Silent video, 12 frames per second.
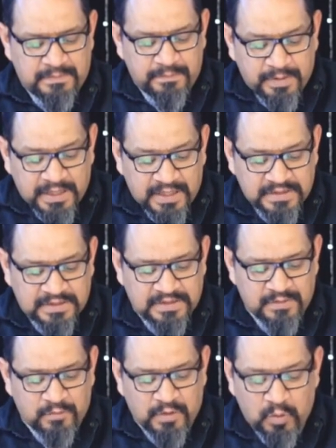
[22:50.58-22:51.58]
but
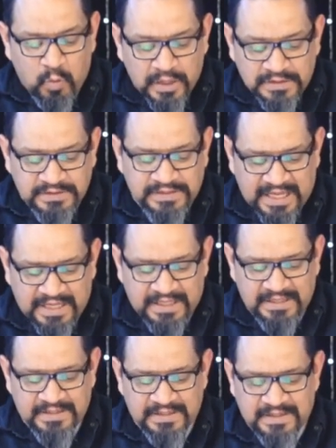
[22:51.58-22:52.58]
will one
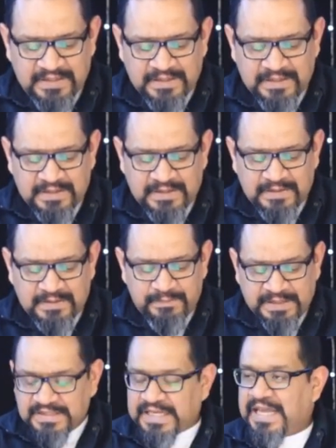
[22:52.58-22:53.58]
day
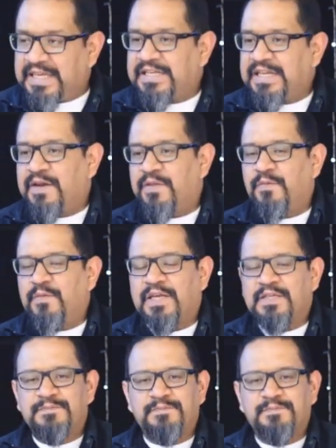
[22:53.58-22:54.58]
be taken out of the way.